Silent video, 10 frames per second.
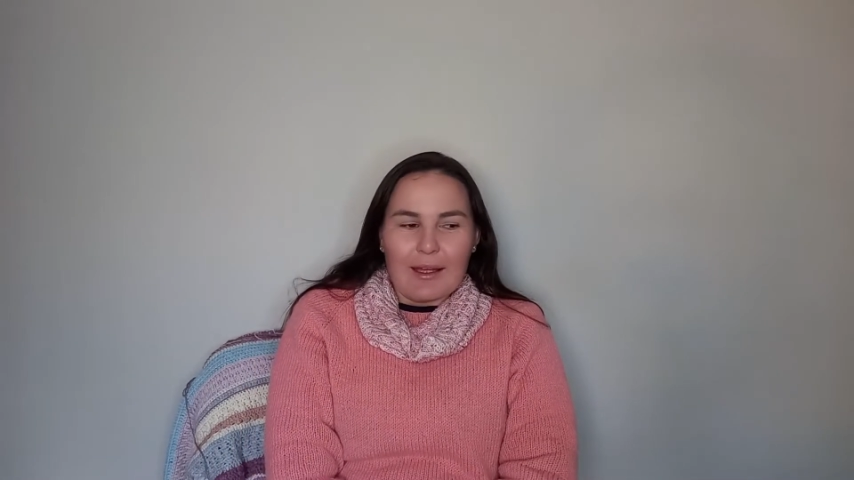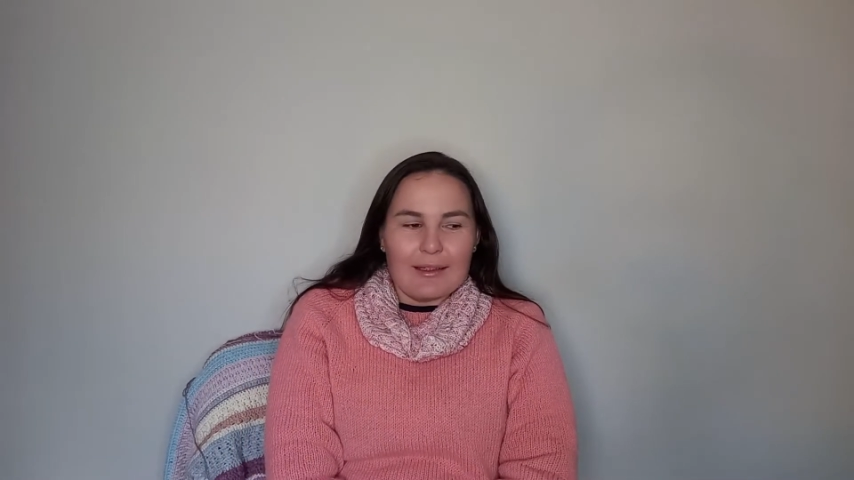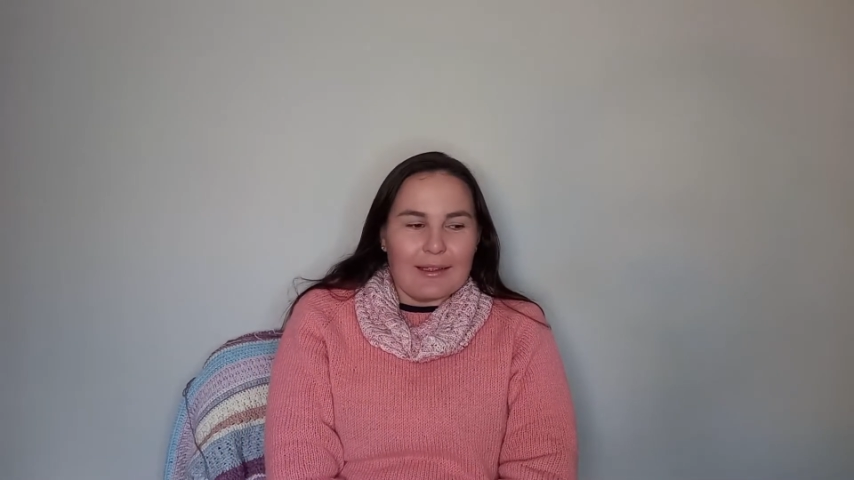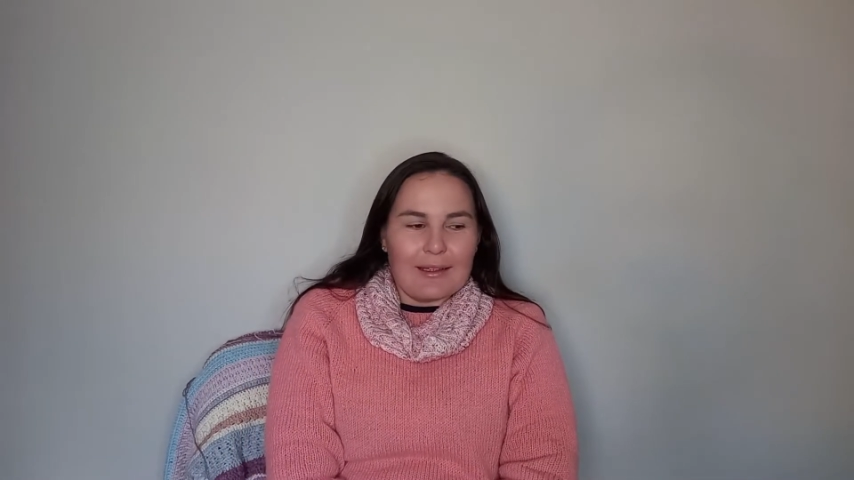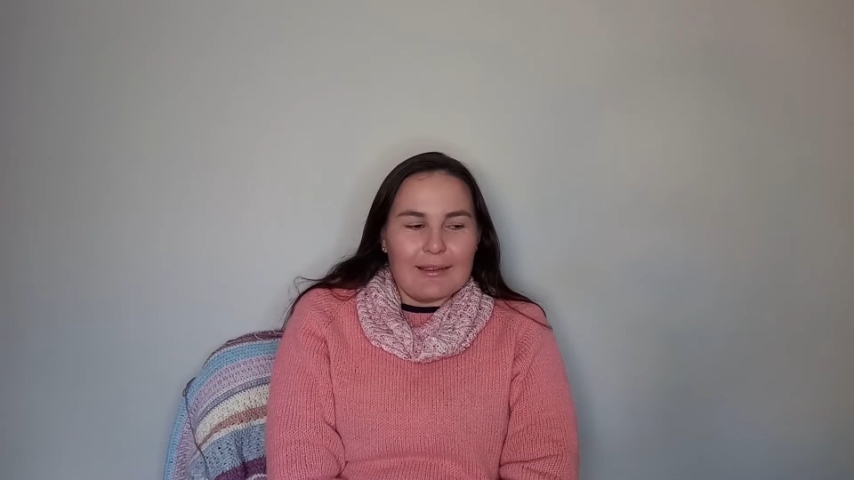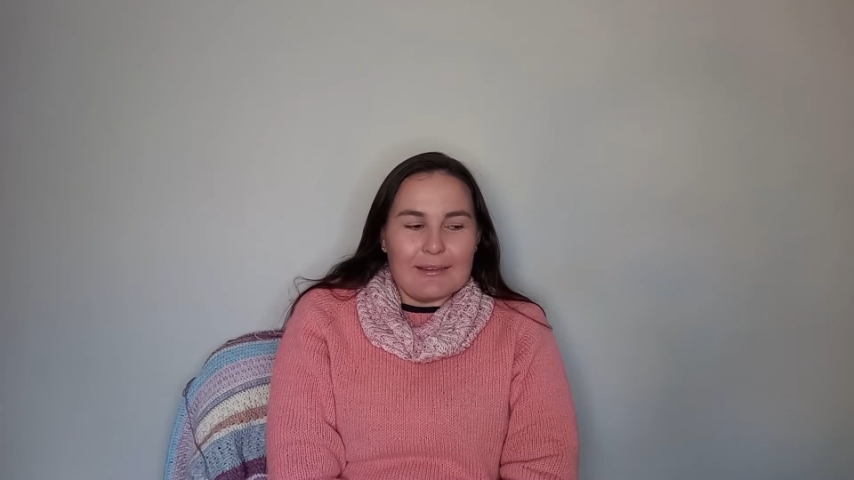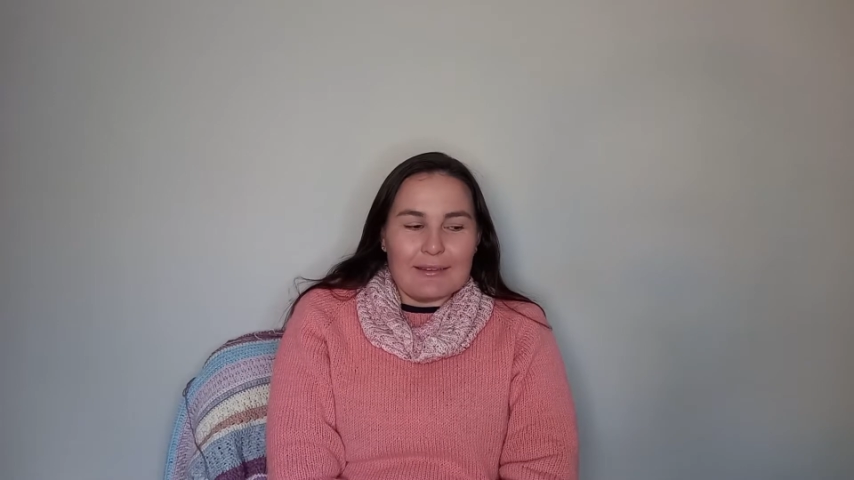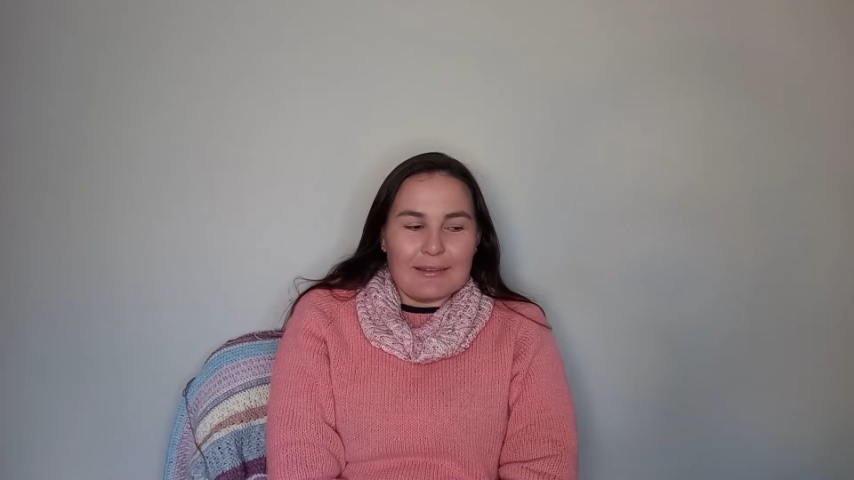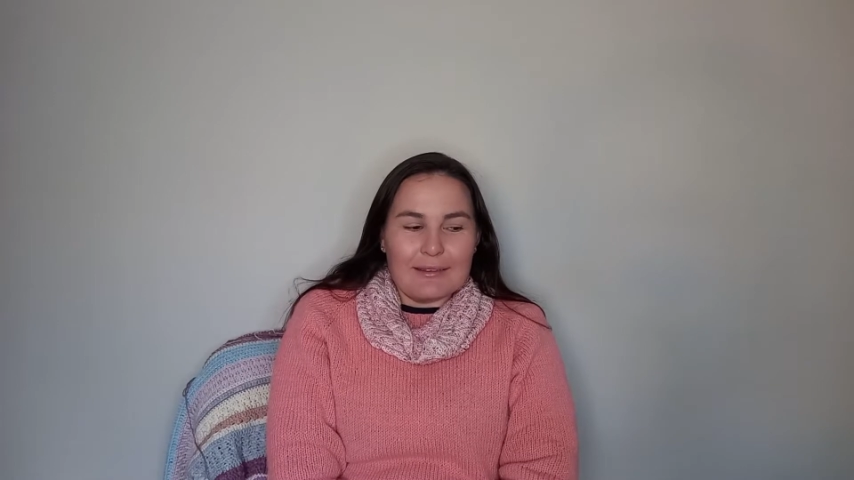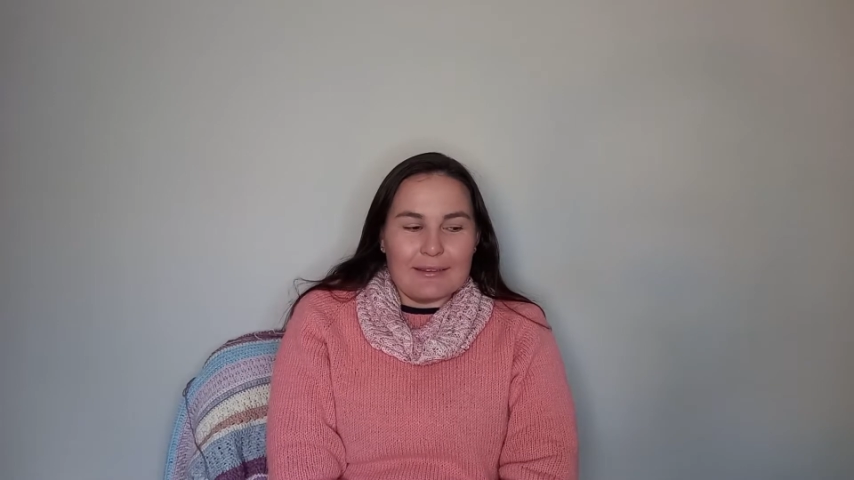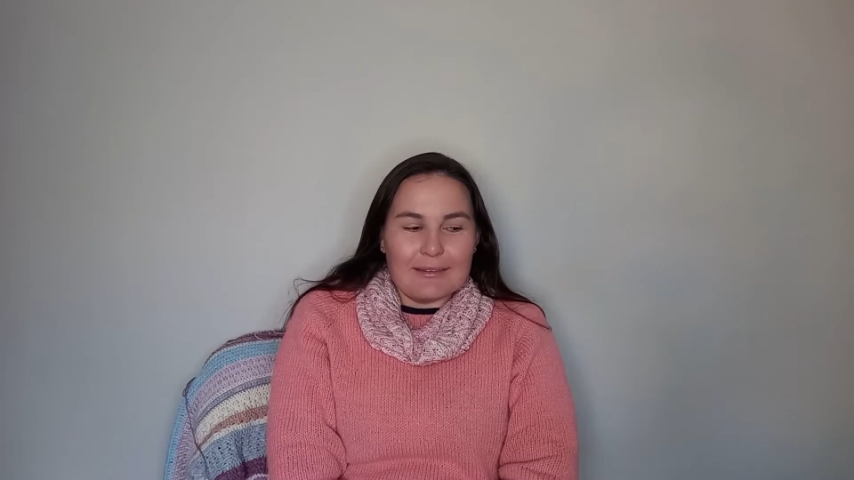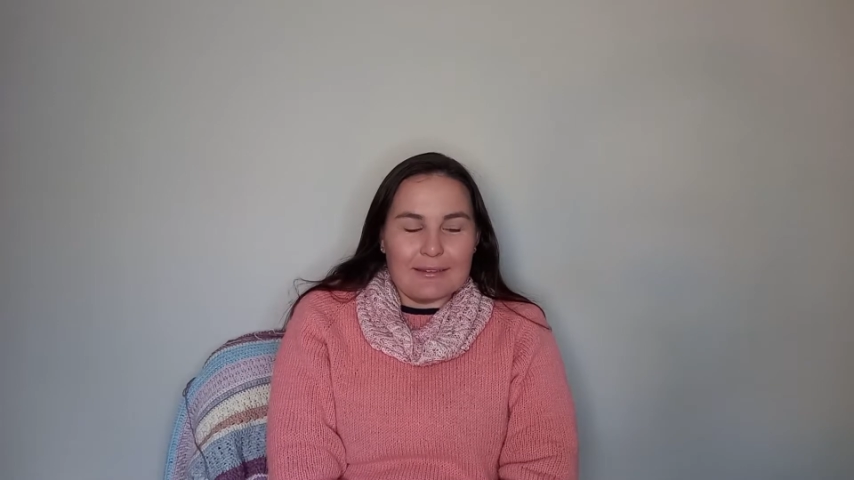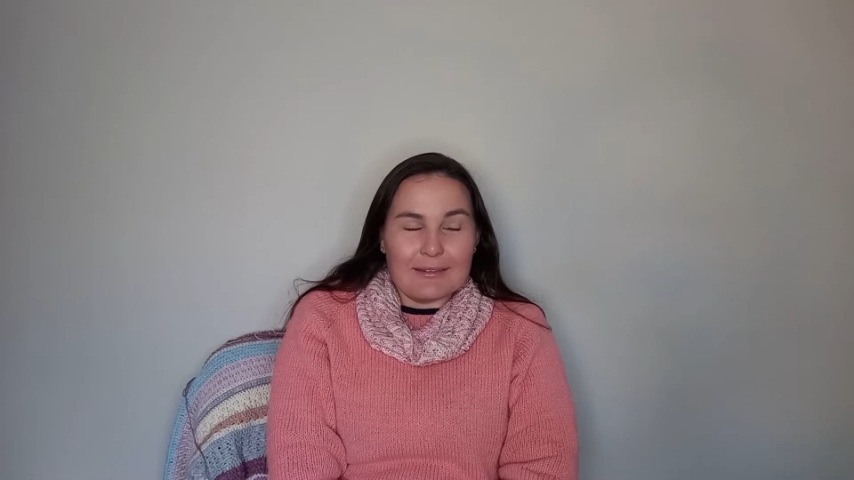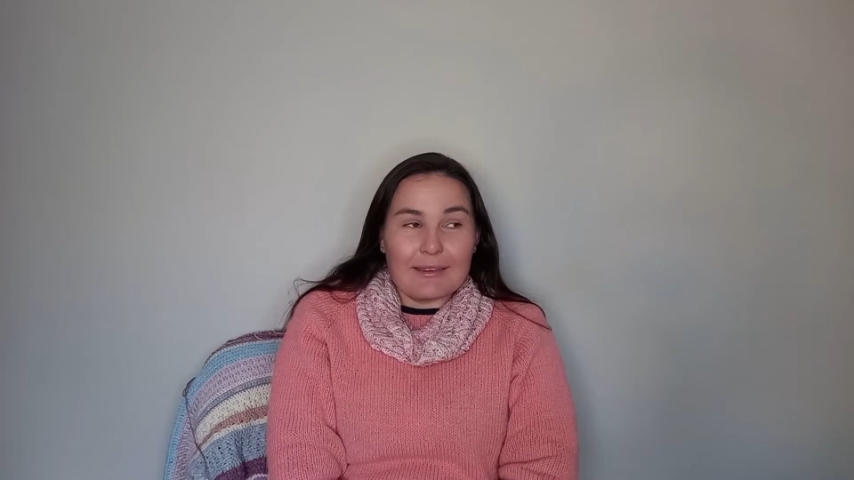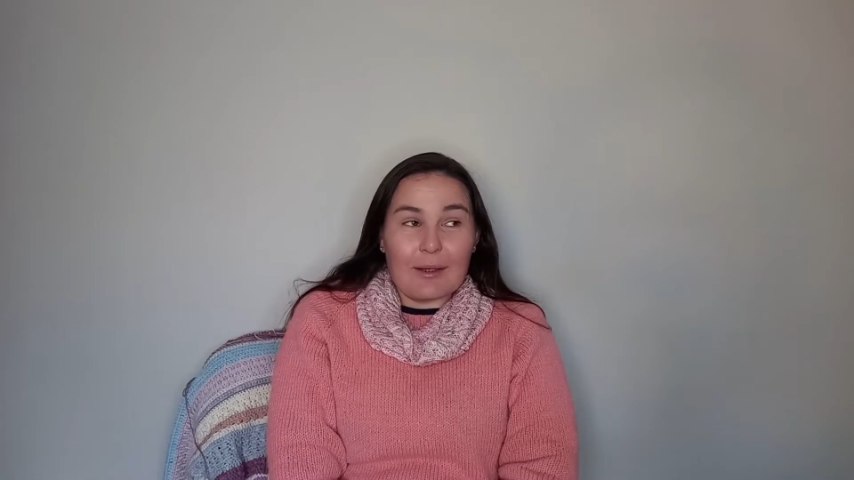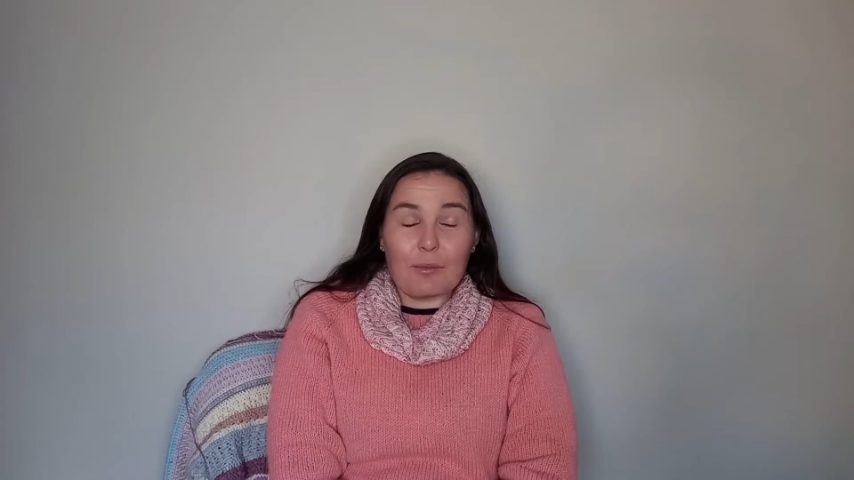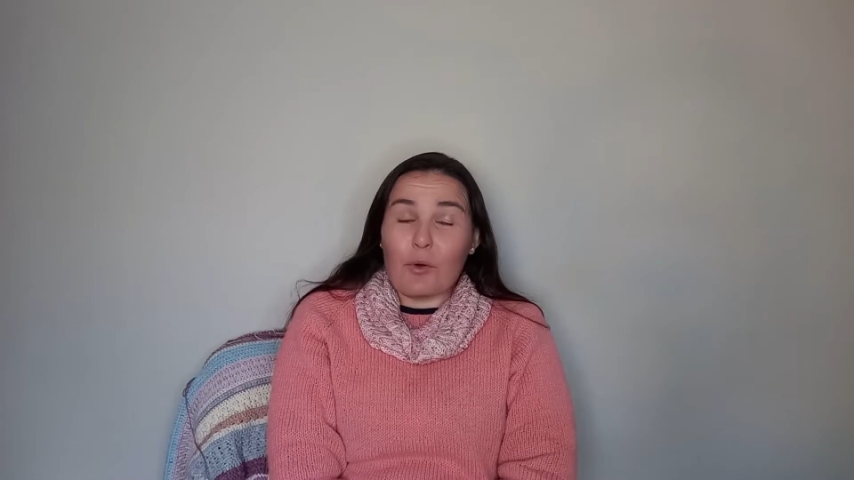Then I'm